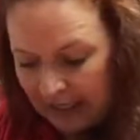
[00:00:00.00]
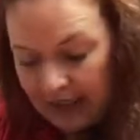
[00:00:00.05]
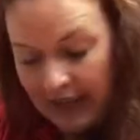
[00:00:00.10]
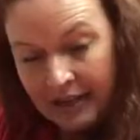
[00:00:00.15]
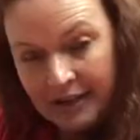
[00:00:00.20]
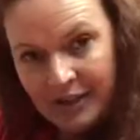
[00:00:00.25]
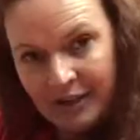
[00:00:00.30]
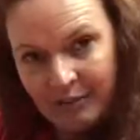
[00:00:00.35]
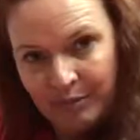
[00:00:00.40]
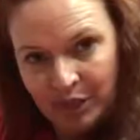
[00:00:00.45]

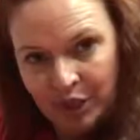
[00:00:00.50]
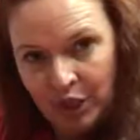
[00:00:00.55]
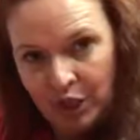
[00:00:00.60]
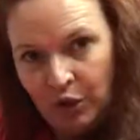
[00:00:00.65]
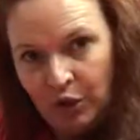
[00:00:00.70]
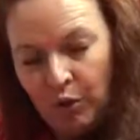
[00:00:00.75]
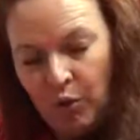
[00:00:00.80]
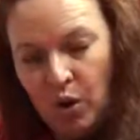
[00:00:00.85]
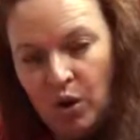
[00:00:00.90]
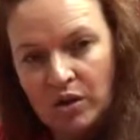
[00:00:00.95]
That's up to
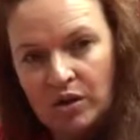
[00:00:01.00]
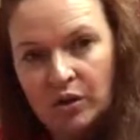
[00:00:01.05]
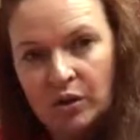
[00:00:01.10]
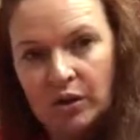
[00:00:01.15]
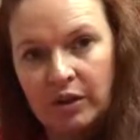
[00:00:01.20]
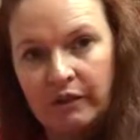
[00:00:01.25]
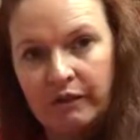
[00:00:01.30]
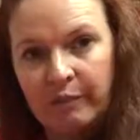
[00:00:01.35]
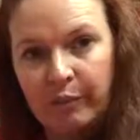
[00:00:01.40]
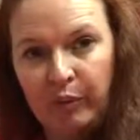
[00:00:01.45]
you what
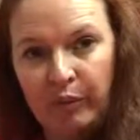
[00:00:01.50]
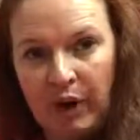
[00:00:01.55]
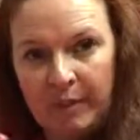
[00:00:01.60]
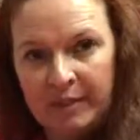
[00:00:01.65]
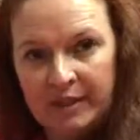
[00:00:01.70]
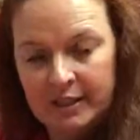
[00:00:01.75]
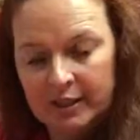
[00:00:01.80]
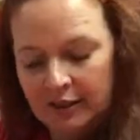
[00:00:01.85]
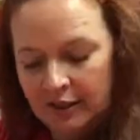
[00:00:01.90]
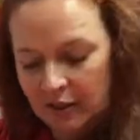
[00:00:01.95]
sort of
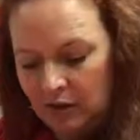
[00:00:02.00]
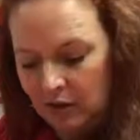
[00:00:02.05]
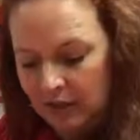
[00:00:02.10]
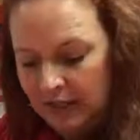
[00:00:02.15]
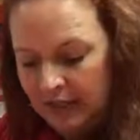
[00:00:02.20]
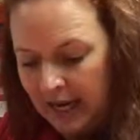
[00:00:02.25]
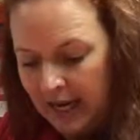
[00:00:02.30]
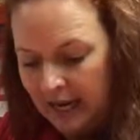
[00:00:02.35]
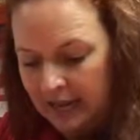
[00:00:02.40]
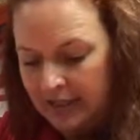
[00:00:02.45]
parameters you
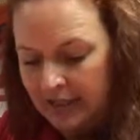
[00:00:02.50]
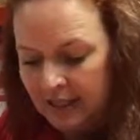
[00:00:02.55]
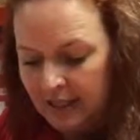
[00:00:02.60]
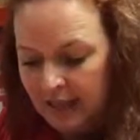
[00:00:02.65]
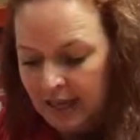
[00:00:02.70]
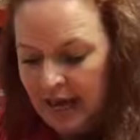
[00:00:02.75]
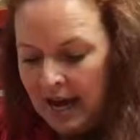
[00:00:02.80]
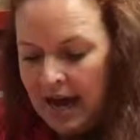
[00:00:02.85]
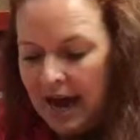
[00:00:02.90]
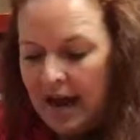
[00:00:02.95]
set.
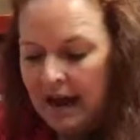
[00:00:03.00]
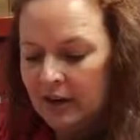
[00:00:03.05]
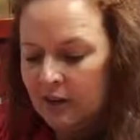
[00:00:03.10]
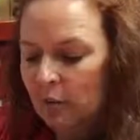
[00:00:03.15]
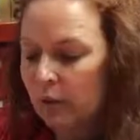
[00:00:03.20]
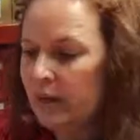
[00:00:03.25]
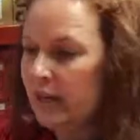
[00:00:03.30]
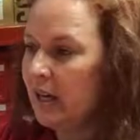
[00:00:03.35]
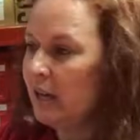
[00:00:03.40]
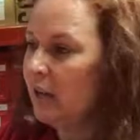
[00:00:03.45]

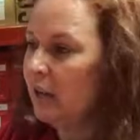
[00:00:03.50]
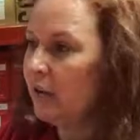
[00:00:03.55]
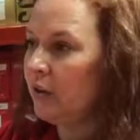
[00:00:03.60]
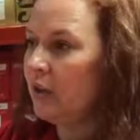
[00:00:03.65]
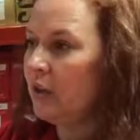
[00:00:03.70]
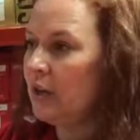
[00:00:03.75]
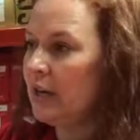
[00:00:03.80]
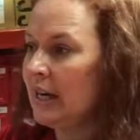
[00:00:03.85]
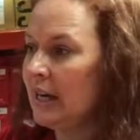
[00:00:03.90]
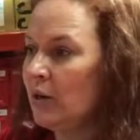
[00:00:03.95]
And we
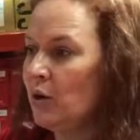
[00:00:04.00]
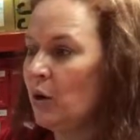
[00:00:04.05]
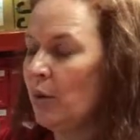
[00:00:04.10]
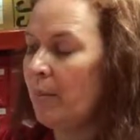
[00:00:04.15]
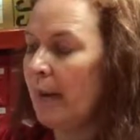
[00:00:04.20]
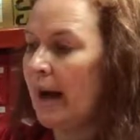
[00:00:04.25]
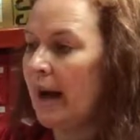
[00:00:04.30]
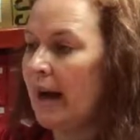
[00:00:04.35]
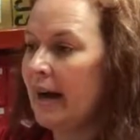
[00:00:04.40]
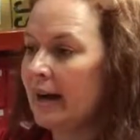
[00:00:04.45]
include in your
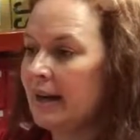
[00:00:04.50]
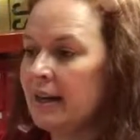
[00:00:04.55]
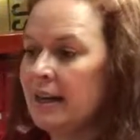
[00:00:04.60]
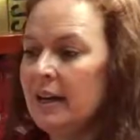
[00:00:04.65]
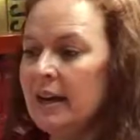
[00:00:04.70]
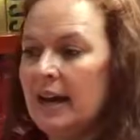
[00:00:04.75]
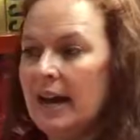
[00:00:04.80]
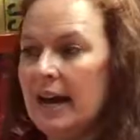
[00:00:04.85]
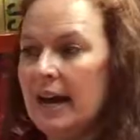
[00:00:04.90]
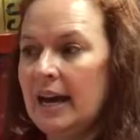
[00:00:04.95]
pack
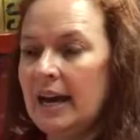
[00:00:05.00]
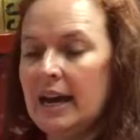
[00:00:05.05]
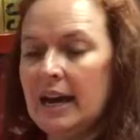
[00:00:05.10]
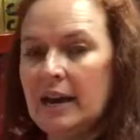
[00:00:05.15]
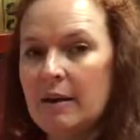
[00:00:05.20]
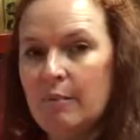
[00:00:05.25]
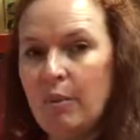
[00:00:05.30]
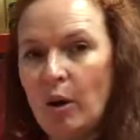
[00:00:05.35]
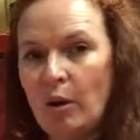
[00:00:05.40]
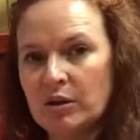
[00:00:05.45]

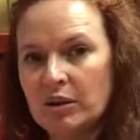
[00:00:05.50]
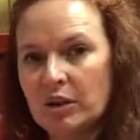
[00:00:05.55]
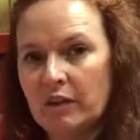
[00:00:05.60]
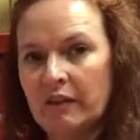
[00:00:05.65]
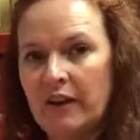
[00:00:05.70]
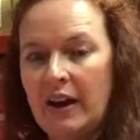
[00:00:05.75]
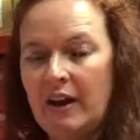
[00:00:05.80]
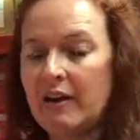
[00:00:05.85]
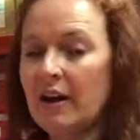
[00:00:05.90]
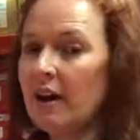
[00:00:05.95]
a pot
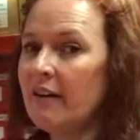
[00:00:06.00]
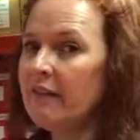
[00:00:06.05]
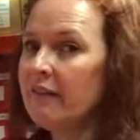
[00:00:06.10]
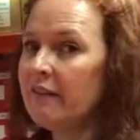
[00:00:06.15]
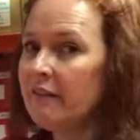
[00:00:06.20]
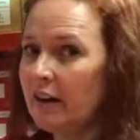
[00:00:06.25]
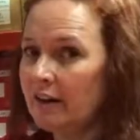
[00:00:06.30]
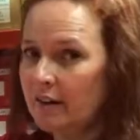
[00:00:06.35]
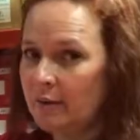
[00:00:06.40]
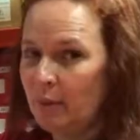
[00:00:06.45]
of our
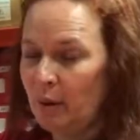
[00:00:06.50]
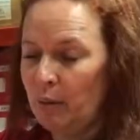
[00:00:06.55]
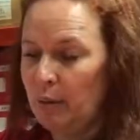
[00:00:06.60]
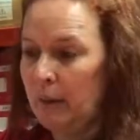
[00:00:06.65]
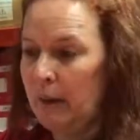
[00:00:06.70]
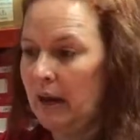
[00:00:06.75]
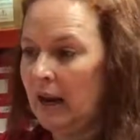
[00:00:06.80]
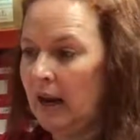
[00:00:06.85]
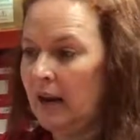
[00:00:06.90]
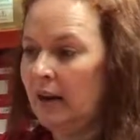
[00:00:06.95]
very
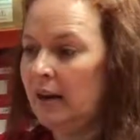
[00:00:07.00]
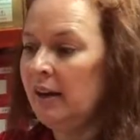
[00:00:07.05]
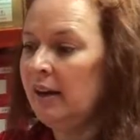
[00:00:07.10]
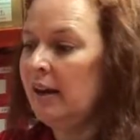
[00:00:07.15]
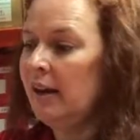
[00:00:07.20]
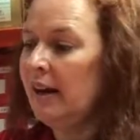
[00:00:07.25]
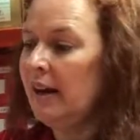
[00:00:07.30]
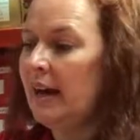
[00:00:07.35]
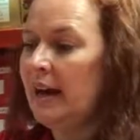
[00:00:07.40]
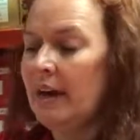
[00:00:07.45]
popular
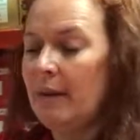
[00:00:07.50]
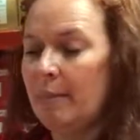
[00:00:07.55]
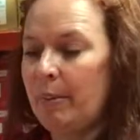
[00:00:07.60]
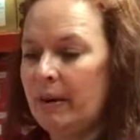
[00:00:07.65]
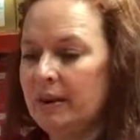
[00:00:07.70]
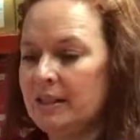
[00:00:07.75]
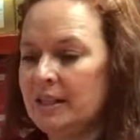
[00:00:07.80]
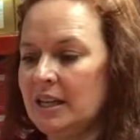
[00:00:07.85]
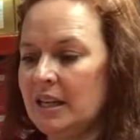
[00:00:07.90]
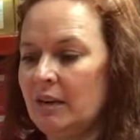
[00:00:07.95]
air
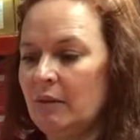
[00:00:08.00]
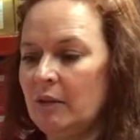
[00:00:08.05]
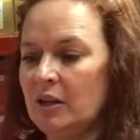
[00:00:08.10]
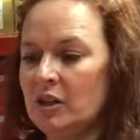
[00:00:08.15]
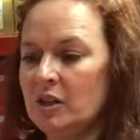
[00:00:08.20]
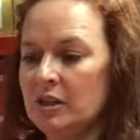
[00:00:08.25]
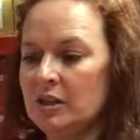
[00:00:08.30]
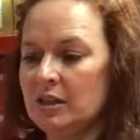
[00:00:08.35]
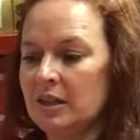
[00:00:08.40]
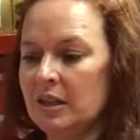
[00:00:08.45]
putty,
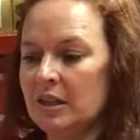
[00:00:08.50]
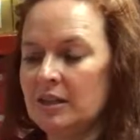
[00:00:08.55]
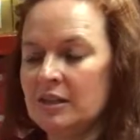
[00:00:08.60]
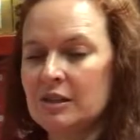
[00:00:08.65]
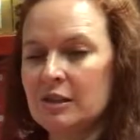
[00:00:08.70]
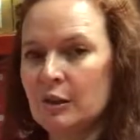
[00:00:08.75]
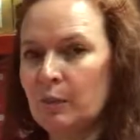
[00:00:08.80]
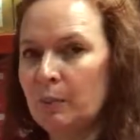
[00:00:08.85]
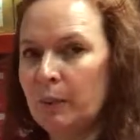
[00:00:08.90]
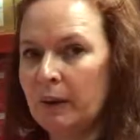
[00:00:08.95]
which is a
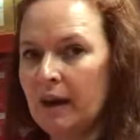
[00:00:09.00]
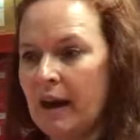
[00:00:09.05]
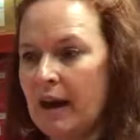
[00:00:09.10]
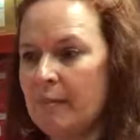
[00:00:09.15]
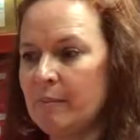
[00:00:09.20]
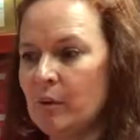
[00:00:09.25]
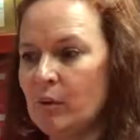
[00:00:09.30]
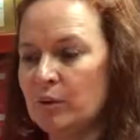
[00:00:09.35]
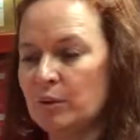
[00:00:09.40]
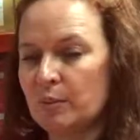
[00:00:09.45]
super
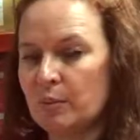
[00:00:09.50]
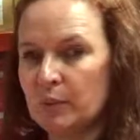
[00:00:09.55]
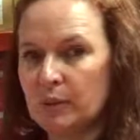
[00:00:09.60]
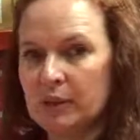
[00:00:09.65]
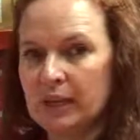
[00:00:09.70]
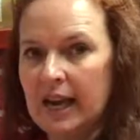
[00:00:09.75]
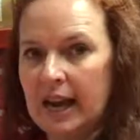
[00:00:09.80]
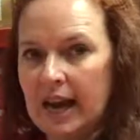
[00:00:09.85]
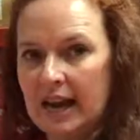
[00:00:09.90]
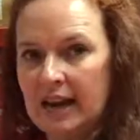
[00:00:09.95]
light moldable
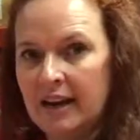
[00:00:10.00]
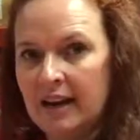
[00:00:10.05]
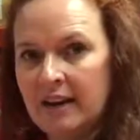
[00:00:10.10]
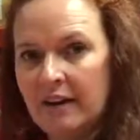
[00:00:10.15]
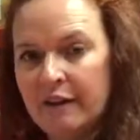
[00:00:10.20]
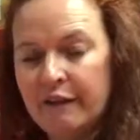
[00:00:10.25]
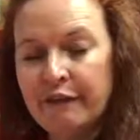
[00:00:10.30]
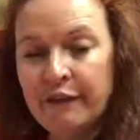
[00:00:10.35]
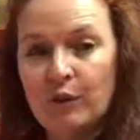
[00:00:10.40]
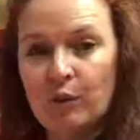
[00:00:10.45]
clay
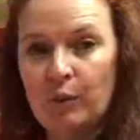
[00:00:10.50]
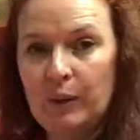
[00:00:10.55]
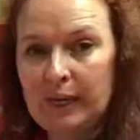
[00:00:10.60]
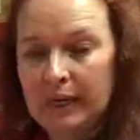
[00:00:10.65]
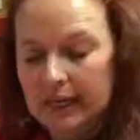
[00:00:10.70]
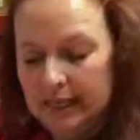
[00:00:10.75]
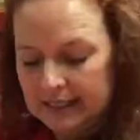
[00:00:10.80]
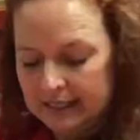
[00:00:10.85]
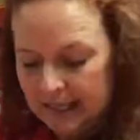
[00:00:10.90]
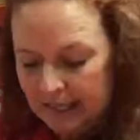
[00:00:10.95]
for the
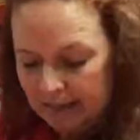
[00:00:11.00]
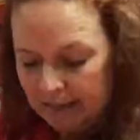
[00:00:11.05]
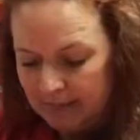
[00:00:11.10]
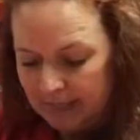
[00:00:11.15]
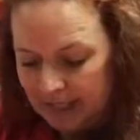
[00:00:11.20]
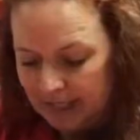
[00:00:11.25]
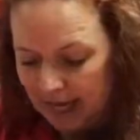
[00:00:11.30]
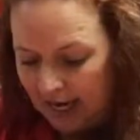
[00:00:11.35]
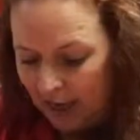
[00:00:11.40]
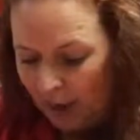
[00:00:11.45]
winning team
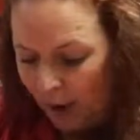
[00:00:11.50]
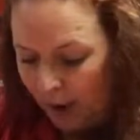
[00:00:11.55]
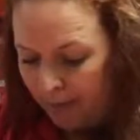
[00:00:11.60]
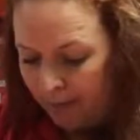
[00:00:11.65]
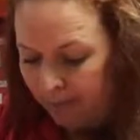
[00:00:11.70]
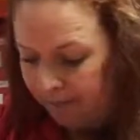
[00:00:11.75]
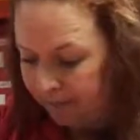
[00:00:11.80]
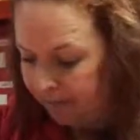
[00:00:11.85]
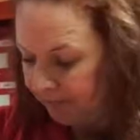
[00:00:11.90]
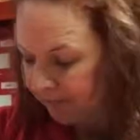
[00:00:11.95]
to take home.